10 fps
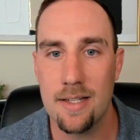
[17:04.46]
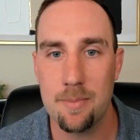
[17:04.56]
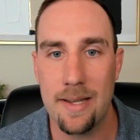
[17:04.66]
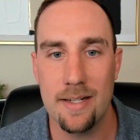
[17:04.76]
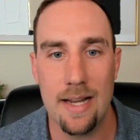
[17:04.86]

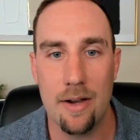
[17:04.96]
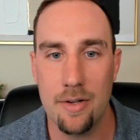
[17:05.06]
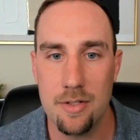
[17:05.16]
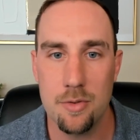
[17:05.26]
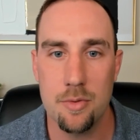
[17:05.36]
expanding out
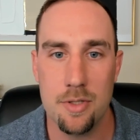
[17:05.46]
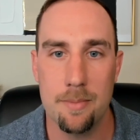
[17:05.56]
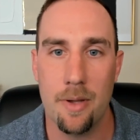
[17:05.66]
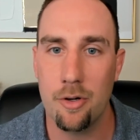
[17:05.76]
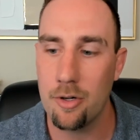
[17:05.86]
into
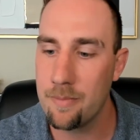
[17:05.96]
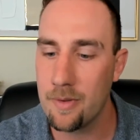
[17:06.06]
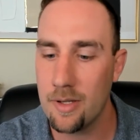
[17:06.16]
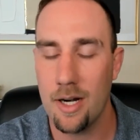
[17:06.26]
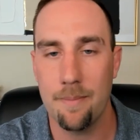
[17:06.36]
some other
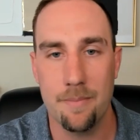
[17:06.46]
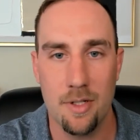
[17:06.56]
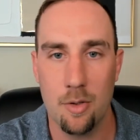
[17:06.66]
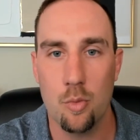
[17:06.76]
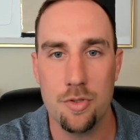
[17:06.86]
uh,
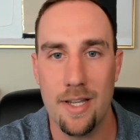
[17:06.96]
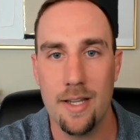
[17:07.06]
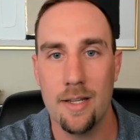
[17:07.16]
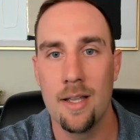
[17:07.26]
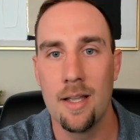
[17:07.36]
you know, we'll
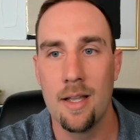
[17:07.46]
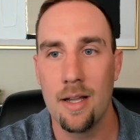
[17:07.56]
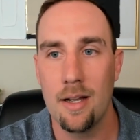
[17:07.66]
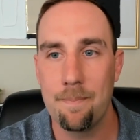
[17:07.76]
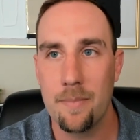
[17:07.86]
say
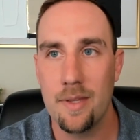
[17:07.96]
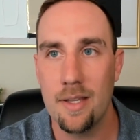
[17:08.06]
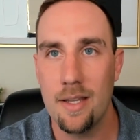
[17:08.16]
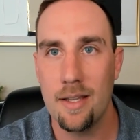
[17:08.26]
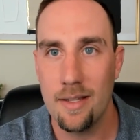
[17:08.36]

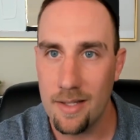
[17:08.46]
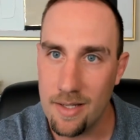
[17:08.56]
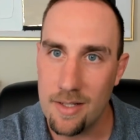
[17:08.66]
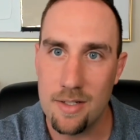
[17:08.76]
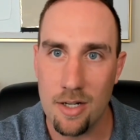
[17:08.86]

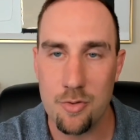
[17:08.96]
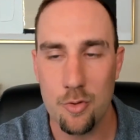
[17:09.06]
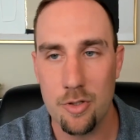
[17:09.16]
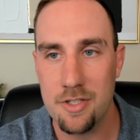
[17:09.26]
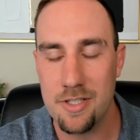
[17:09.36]

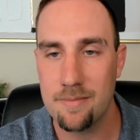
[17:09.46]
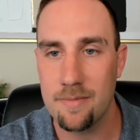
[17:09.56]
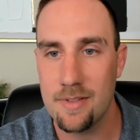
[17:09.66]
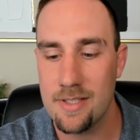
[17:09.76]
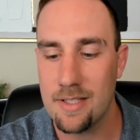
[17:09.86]
industrial
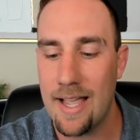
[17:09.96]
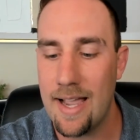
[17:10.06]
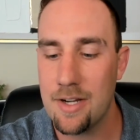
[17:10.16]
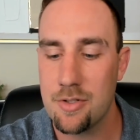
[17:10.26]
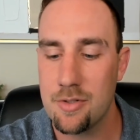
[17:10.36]

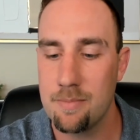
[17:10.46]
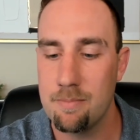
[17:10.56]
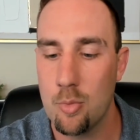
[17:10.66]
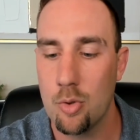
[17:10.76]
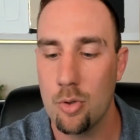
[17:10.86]
slash
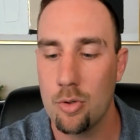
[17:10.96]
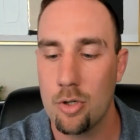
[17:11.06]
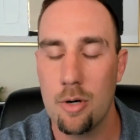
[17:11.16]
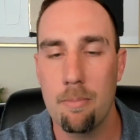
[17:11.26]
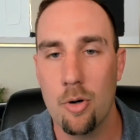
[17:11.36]
more
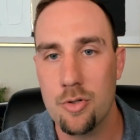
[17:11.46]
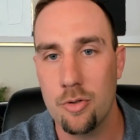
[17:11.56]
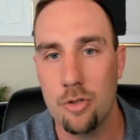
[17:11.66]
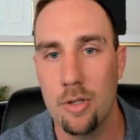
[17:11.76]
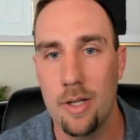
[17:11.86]

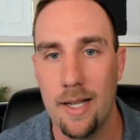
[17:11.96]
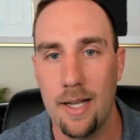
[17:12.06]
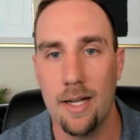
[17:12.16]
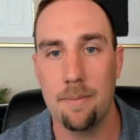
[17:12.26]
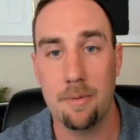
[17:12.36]
commercial
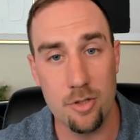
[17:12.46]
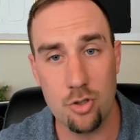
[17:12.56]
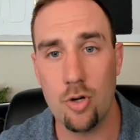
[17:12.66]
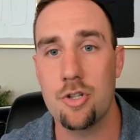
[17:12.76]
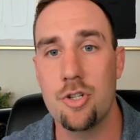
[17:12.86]
uh,
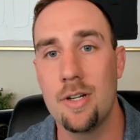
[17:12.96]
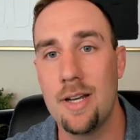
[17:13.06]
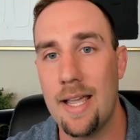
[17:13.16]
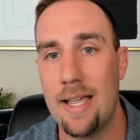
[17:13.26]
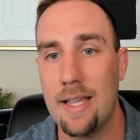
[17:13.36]
construction
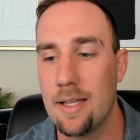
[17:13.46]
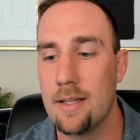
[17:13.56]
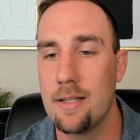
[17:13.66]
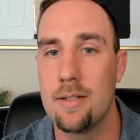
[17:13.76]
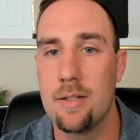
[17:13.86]

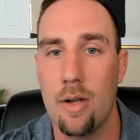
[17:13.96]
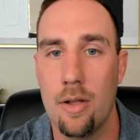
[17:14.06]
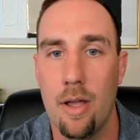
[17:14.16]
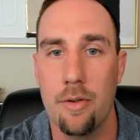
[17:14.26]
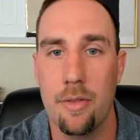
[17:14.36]
and
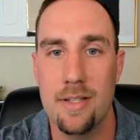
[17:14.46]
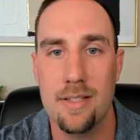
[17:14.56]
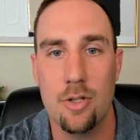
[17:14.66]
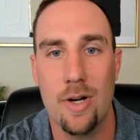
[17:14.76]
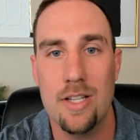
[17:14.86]
other things
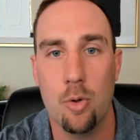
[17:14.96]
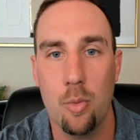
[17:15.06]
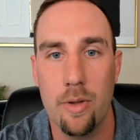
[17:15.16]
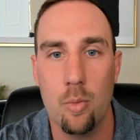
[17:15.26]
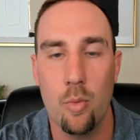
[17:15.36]
like transport
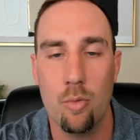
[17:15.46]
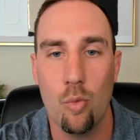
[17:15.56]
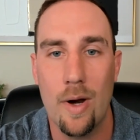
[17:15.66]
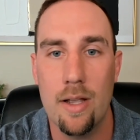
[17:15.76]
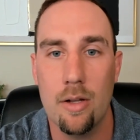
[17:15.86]
with with
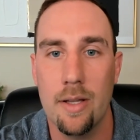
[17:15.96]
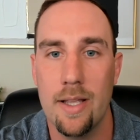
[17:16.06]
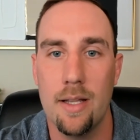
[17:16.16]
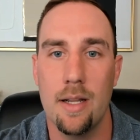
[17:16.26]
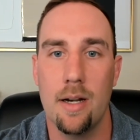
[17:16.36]
rail
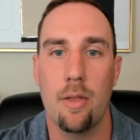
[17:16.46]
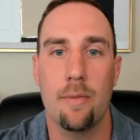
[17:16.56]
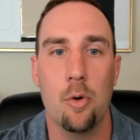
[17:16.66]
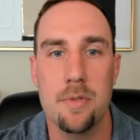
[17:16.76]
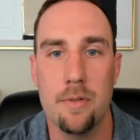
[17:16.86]
and, and other
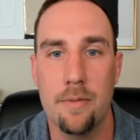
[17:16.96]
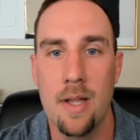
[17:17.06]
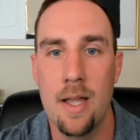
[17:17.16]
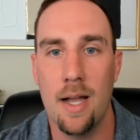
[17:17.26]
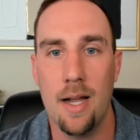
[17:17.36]
forms of
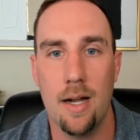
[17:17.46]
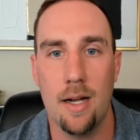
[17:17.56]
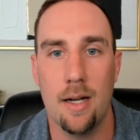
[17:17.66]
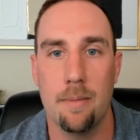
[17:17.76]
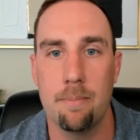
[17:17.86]

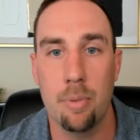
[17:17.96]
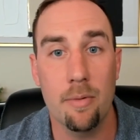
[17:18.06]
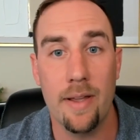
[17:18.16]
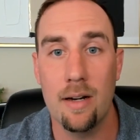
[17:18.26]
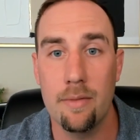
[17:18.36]
uh,
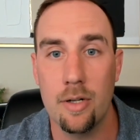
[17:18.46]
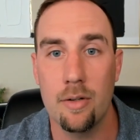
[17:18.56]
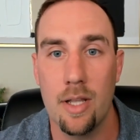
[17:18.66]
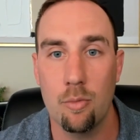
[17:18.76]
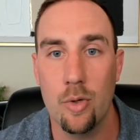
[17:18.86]
preventative
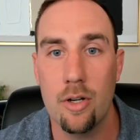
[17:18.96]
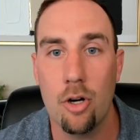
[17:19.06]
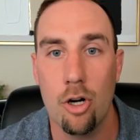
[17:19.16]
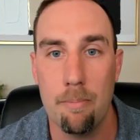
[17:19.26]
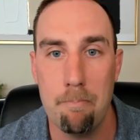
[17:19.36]
and, and
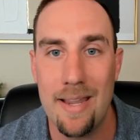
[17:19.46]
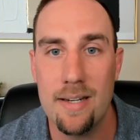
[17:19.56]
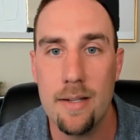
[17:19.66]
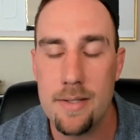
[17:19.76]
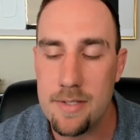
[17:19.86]
recurrent
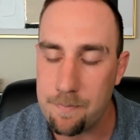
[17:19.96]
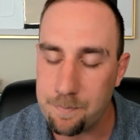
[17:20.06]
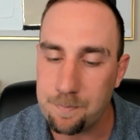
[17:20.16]
maintenance.